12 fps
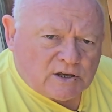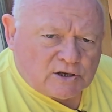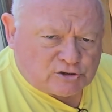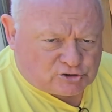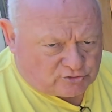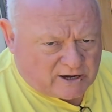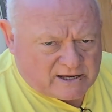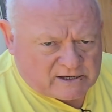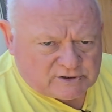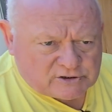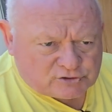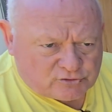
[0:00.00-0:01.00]

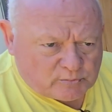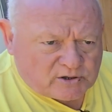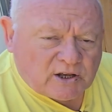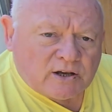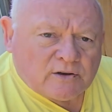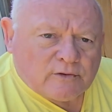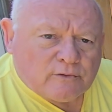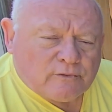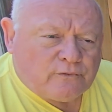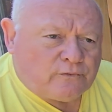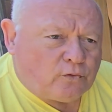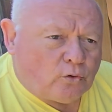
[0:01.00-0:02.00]
Australia distributor
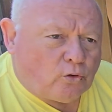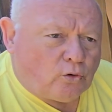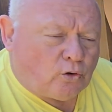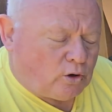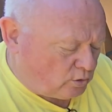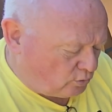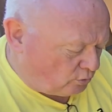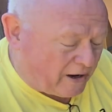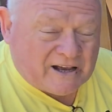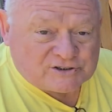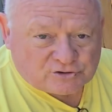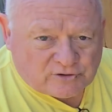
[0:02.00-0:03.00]
for or
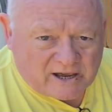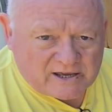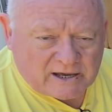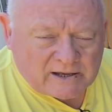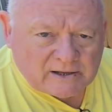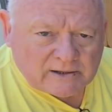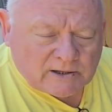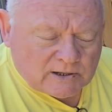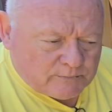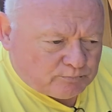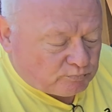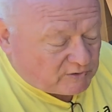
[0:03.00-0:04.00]
Australia
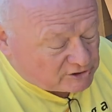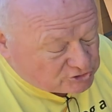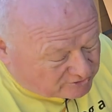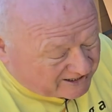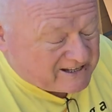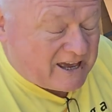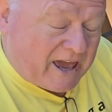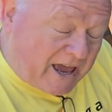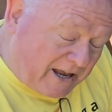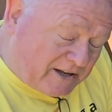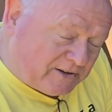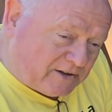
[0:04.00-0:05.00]
Australia
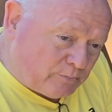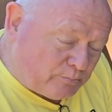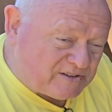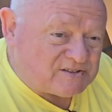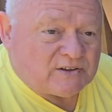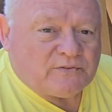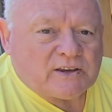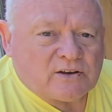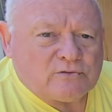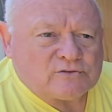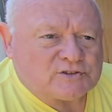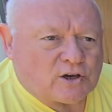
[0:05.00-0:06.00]
and
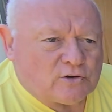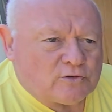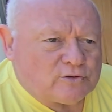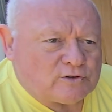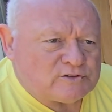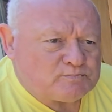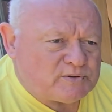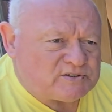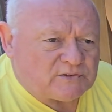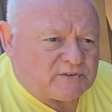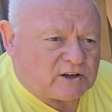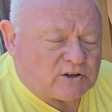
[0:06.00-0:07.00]
Pacific also
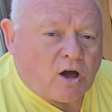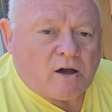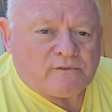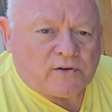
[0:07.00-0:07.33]
Pacific Light